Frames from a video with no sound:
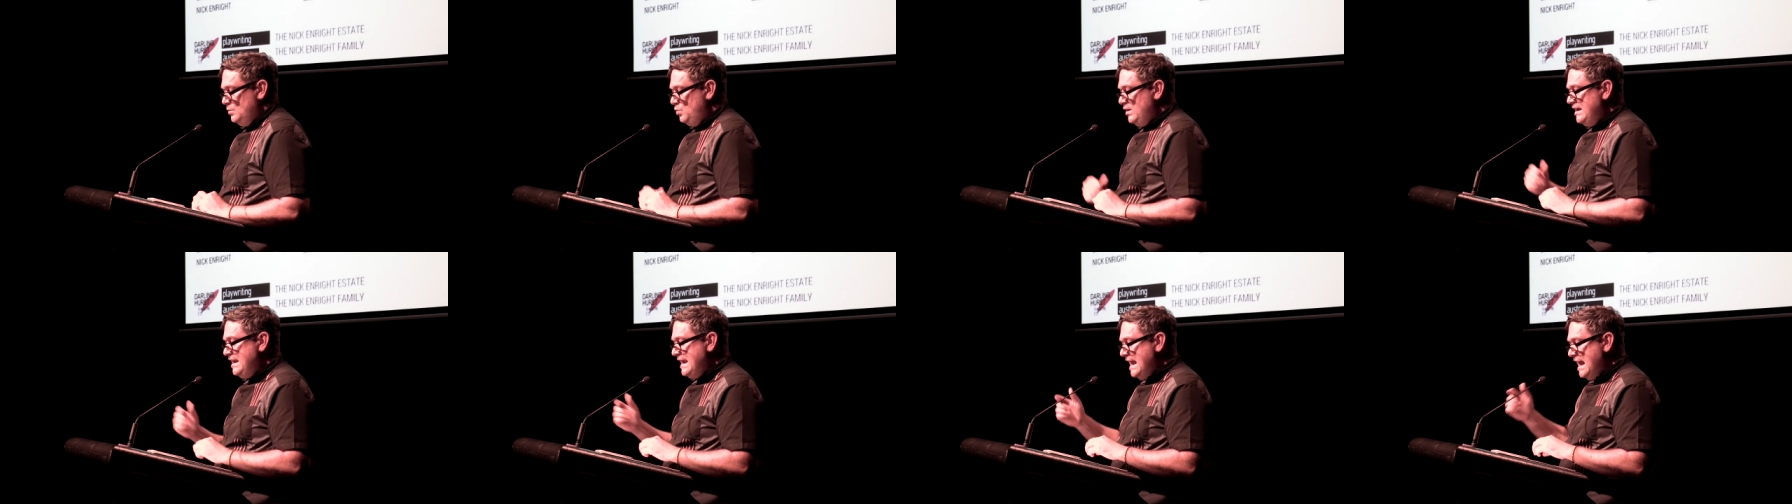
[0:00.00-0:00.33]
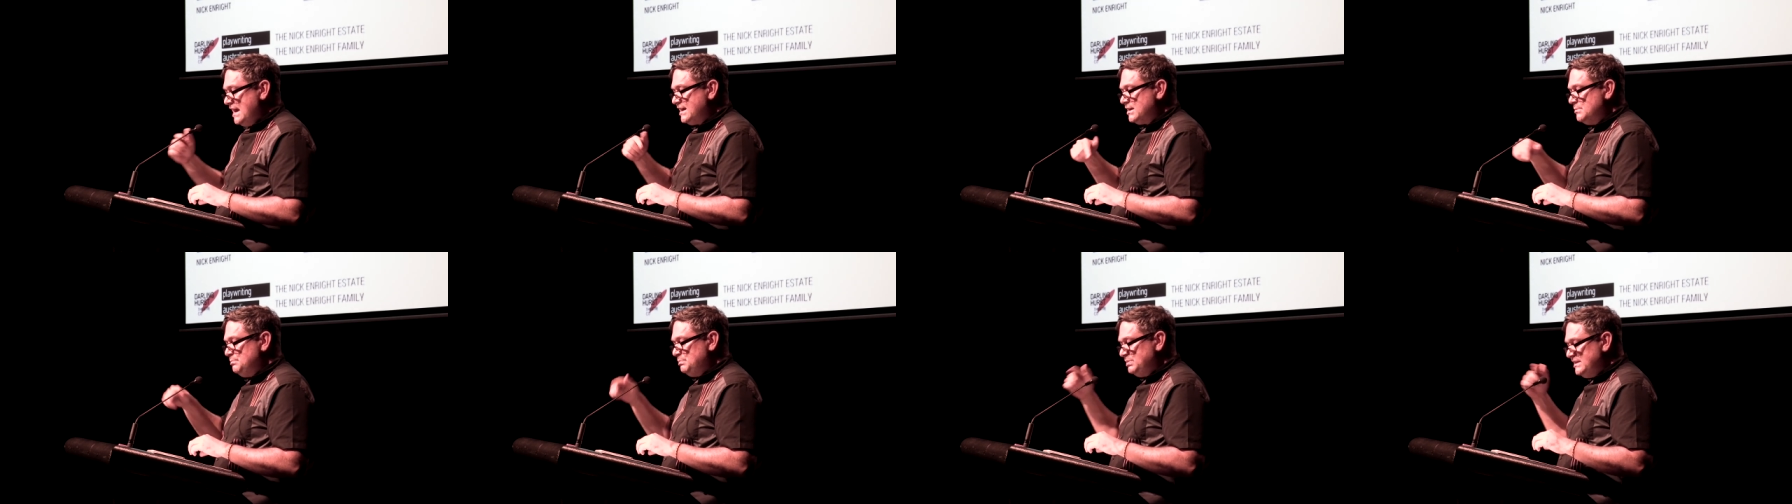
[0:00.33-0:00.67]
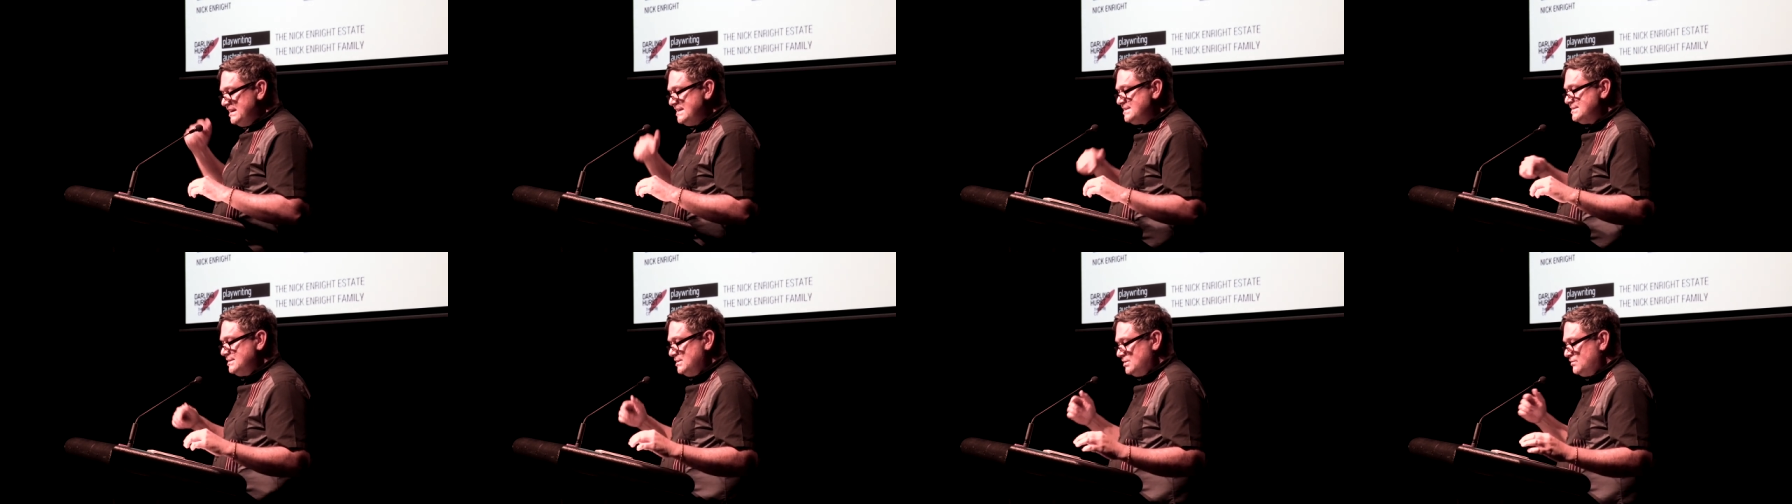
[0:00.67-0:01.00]
We are
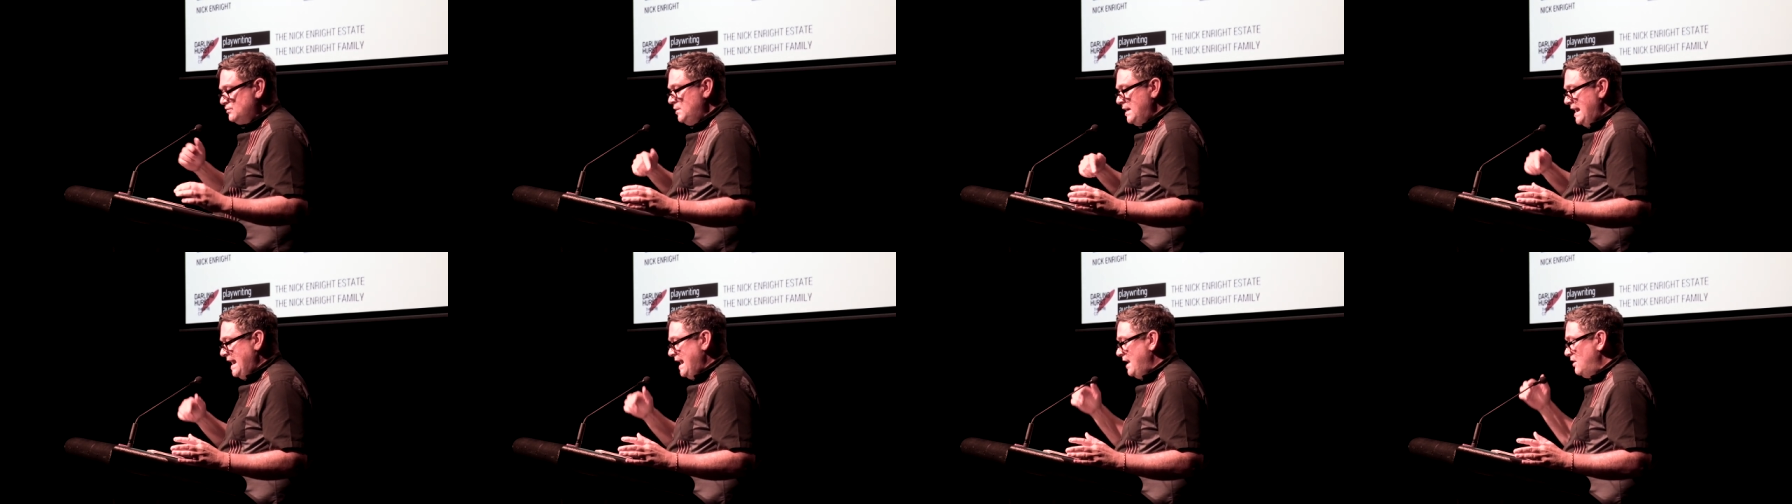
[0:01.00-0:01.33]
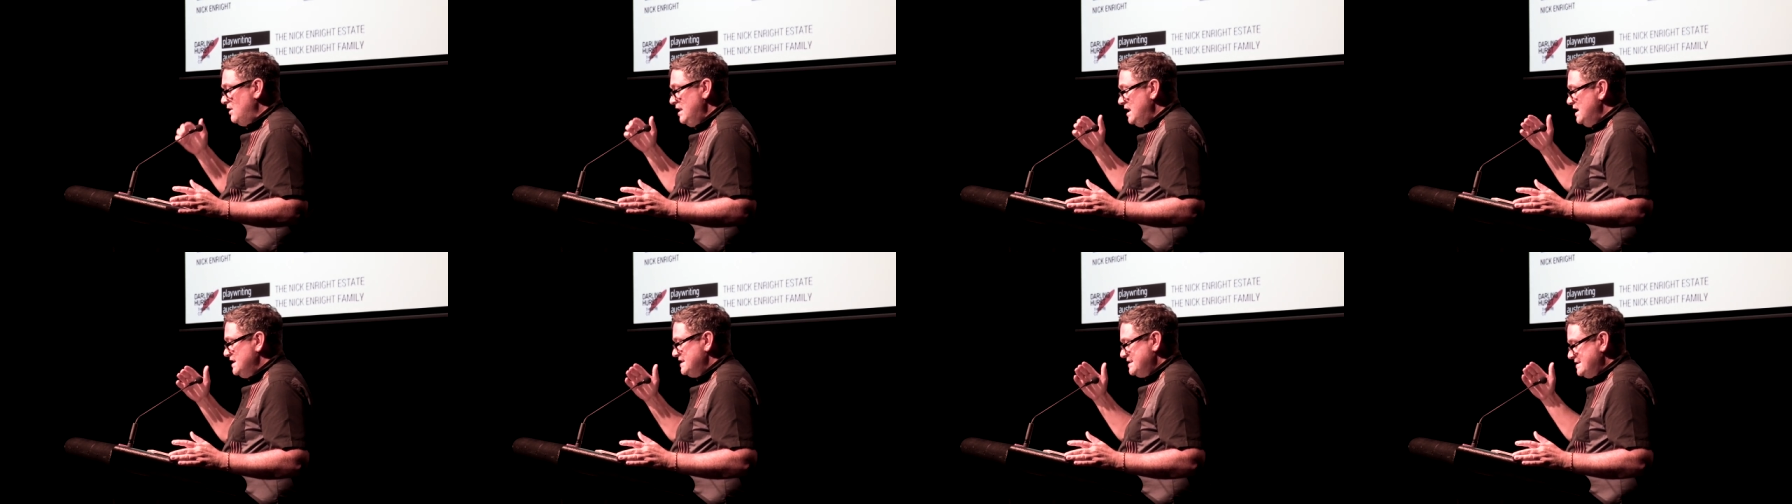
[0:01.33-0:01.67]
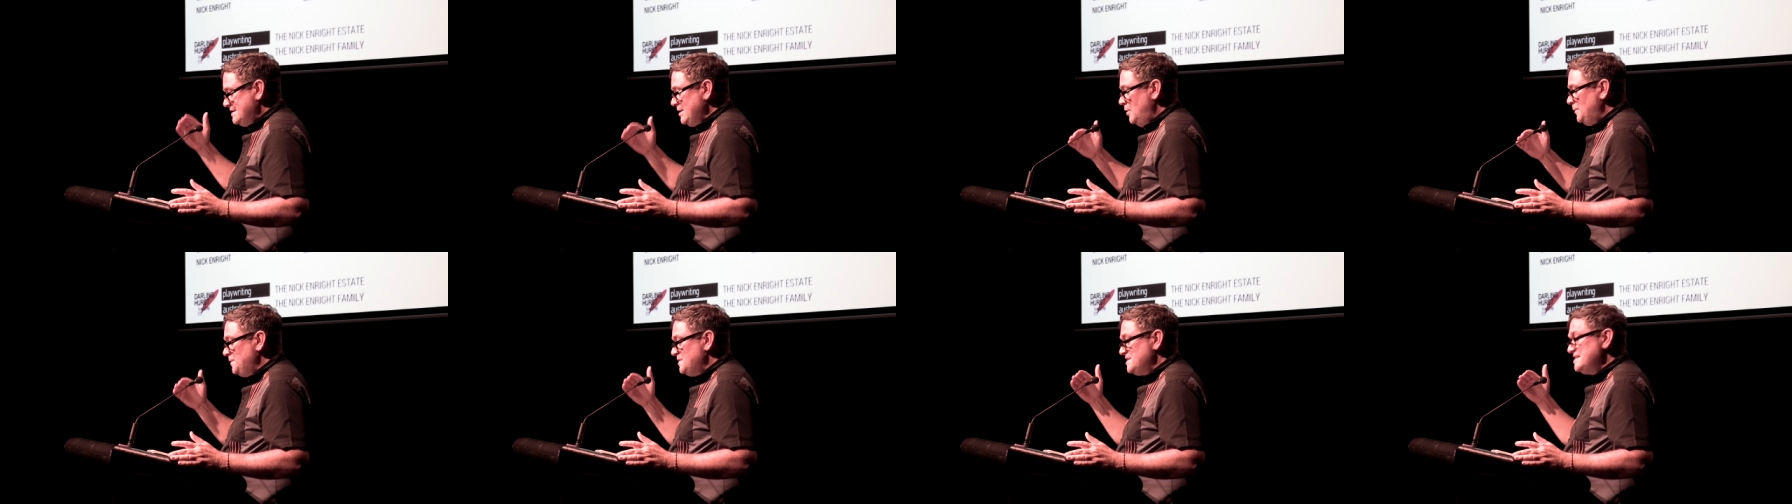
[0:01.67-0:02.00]
complicit through our
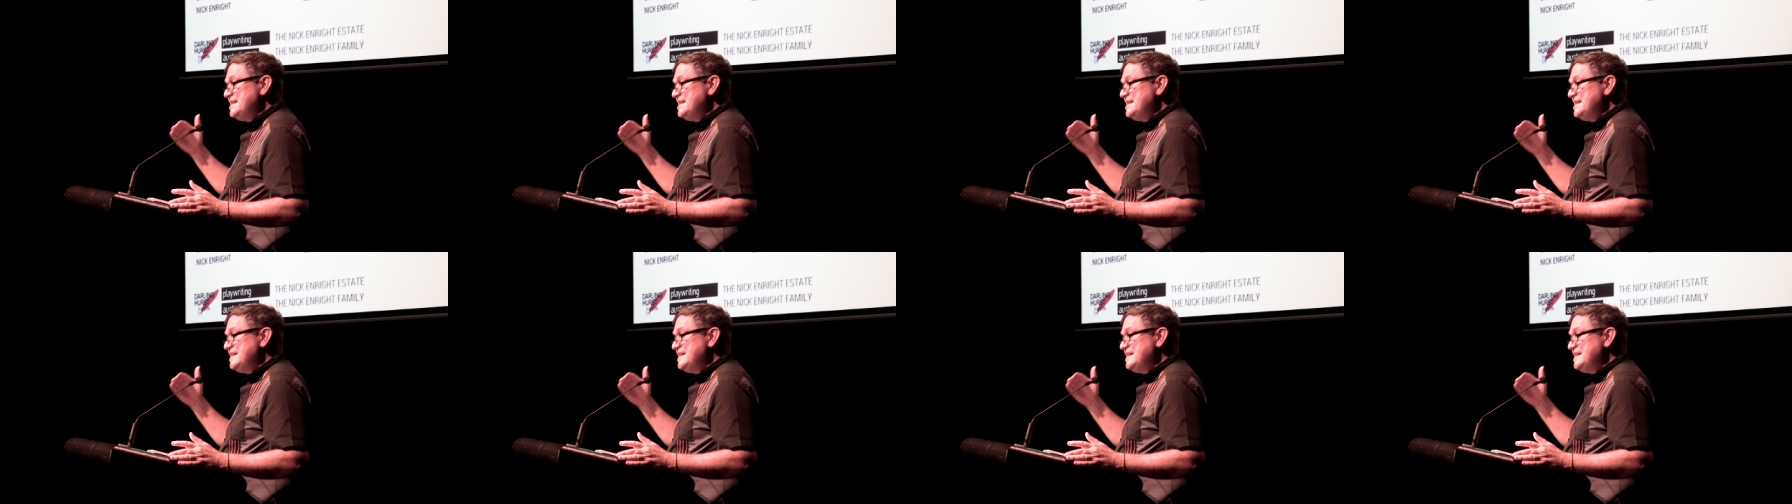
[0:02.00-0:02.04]
self